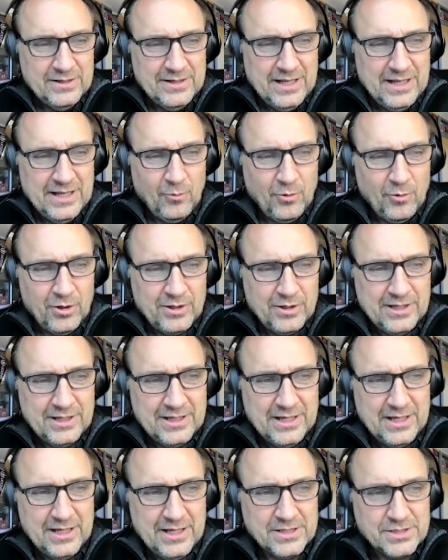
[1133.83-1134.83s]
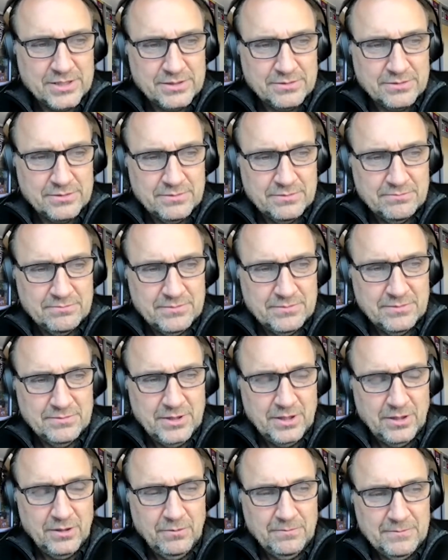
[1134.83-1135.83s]
networking has,
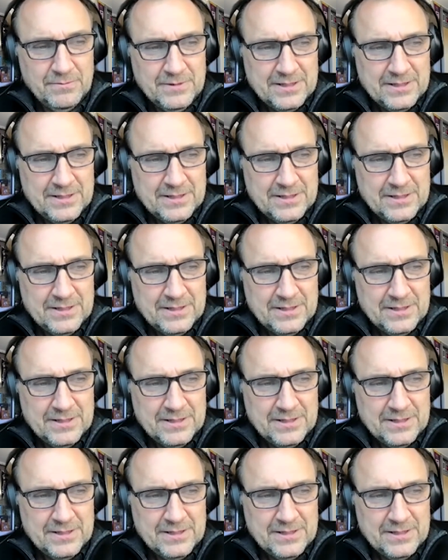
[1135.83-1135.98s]
you know,